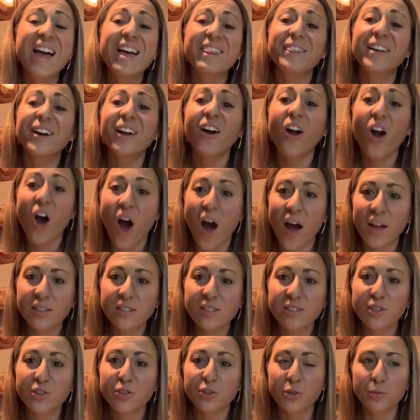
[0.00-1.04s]
The
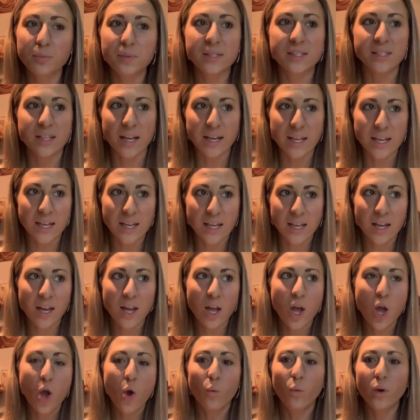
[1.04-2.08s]
cons to group studying,
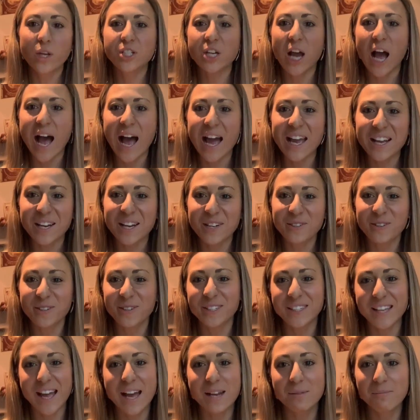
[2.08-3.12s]
which I
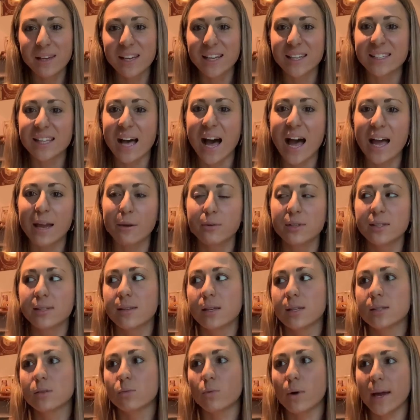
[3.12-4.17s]
understand because I was
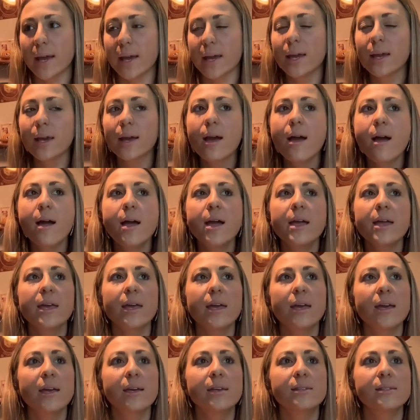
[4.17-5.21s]
this way,
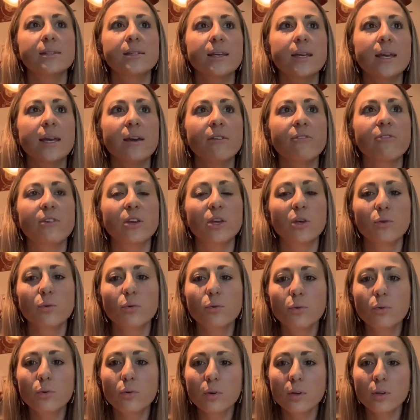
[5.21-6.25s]
is if
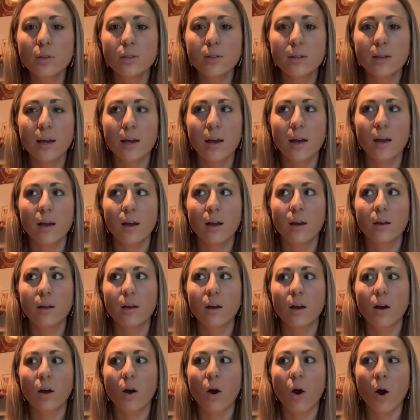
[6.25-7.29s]
you
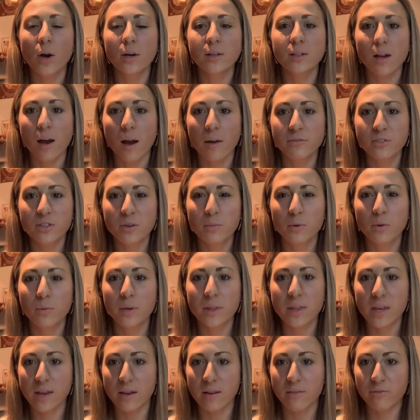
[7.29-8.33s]
aren't comfortable with
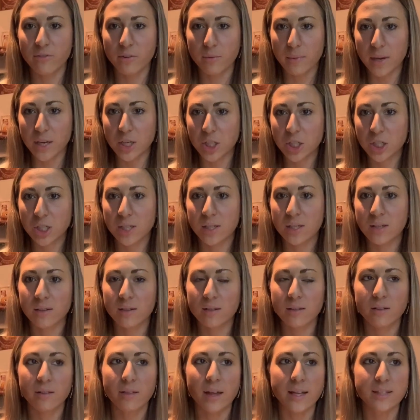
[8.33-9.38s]
the information
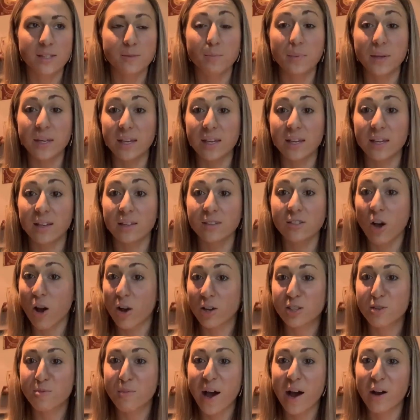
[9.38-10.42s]
that's being
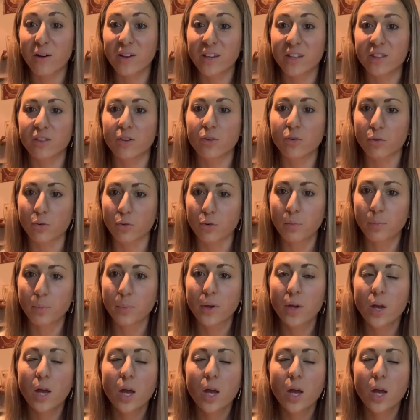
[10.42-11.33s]
talked about in the group,